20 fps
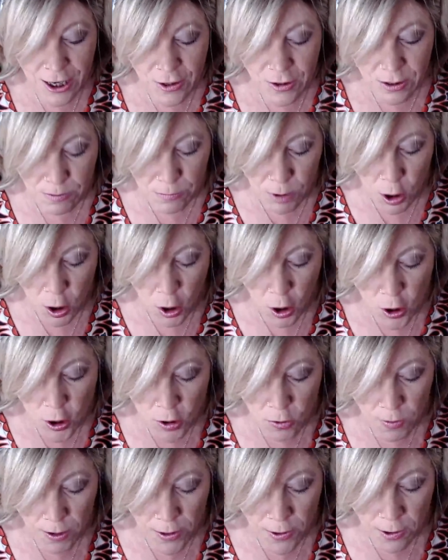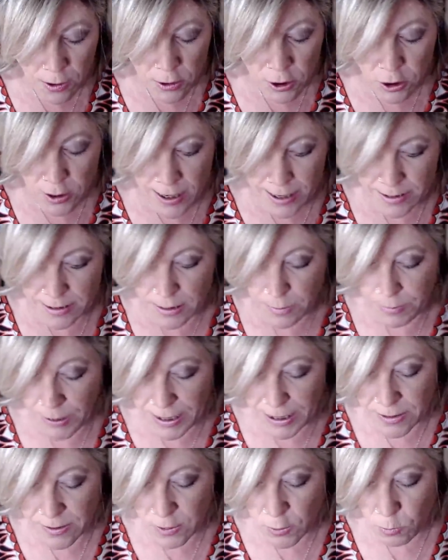the more you are not trying to
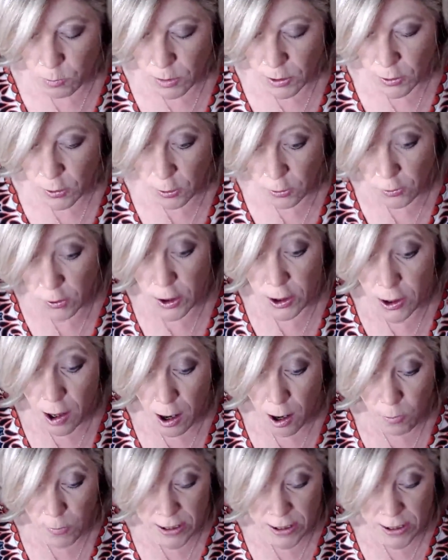be someone who you're not,